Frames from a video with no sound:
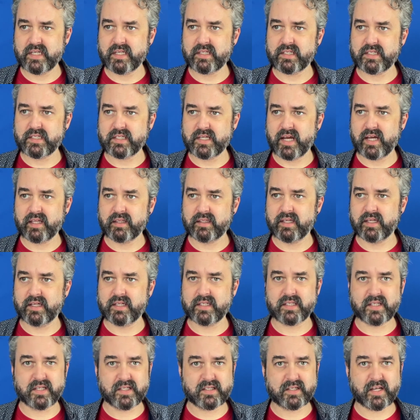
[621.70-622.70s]
set that
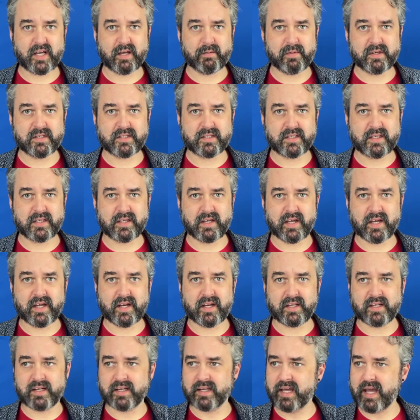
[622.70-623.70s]
is the same as an
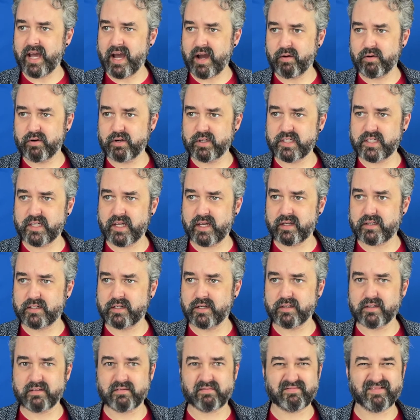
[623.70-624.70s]
encounter set
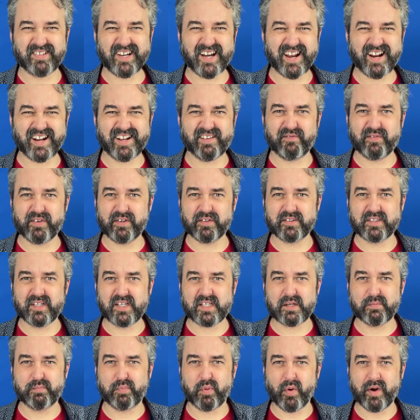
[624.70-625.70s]
it feels
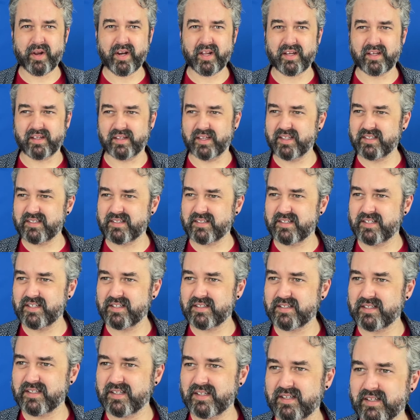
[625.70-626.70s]
disappointing. That's
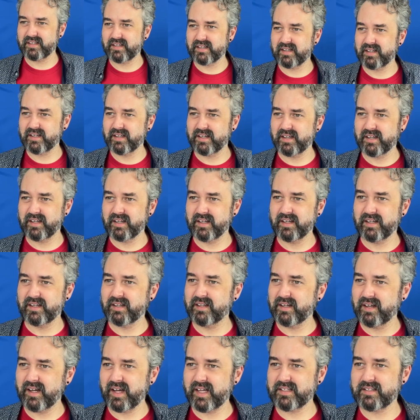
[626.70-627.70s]

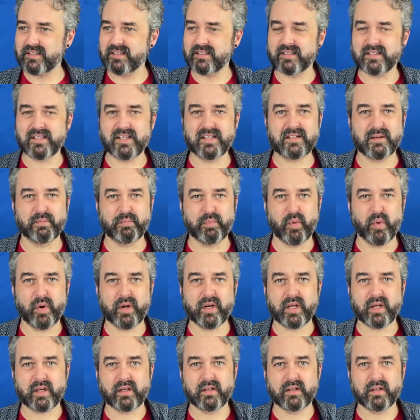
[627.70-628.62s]
just disappointing.